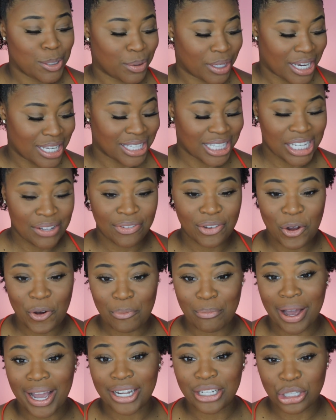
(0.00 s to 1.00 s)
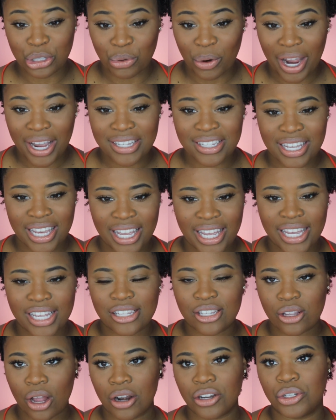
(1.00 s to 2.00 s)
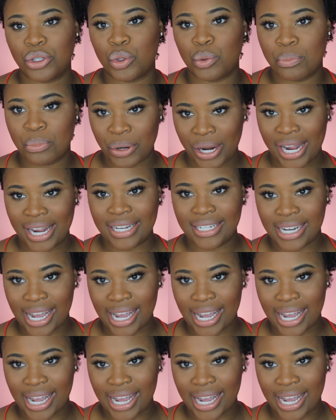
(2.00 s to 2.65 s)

because even on my dry skin, it starts to break